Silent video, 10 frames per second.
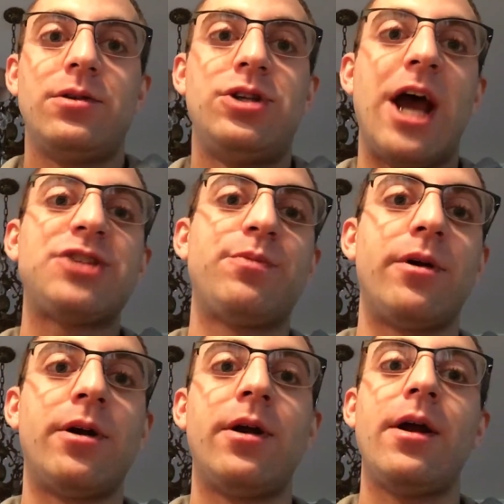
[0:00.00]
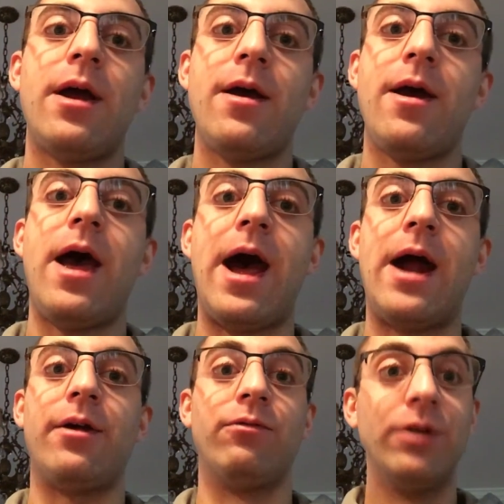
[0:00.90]
Jesper
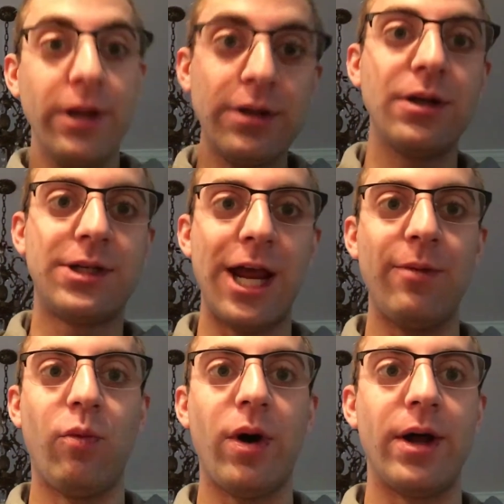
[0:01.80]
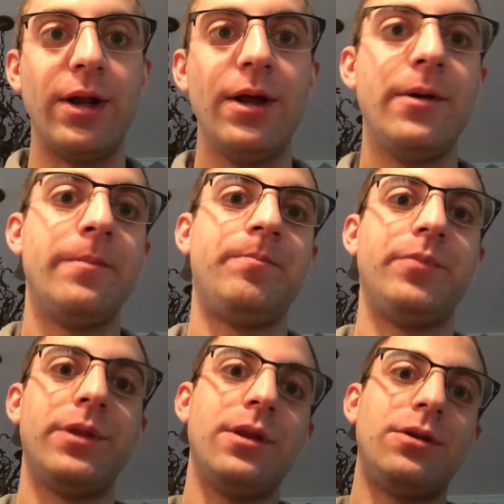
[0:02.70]
had a really good game one
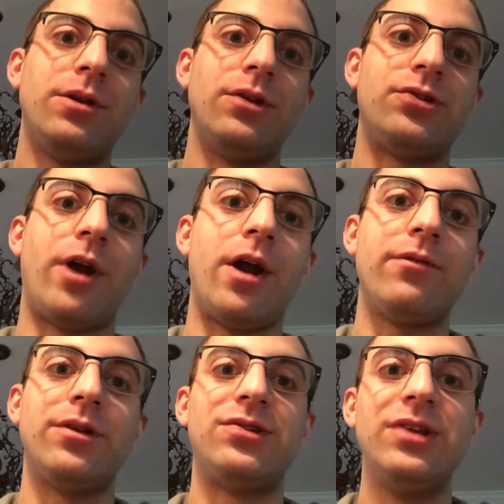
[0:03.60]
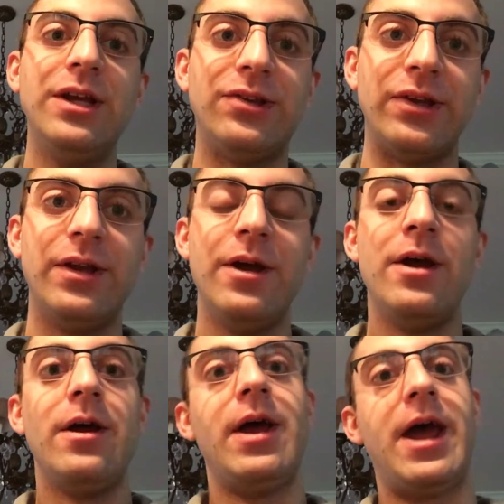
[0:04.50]
to the start of the season,
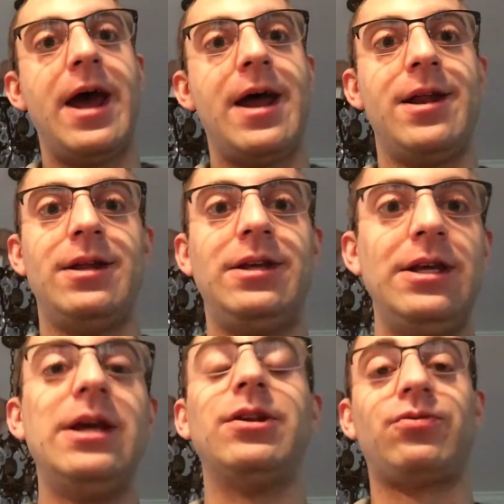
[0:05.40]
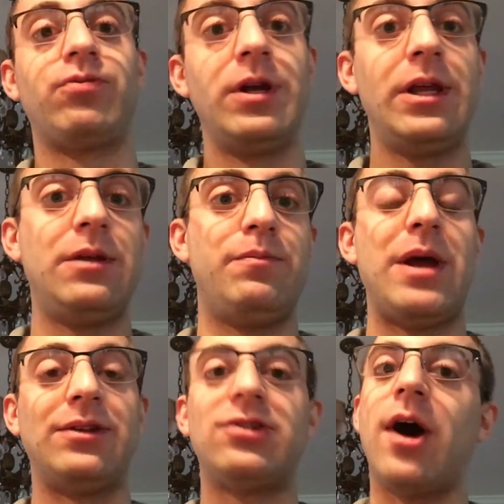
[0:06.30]
and he has really
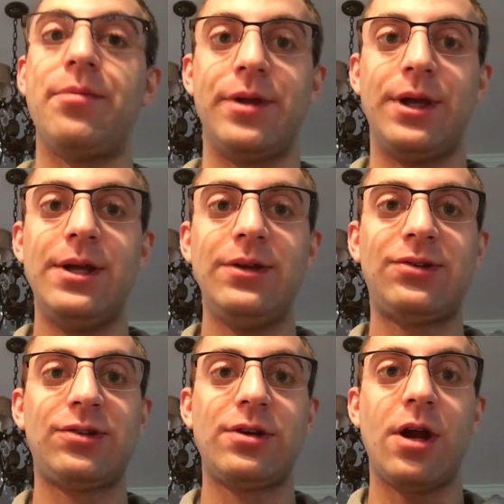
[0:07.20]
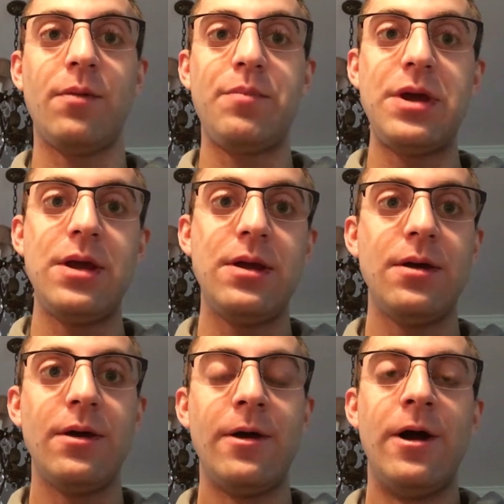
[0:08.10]
been something. He's gonna be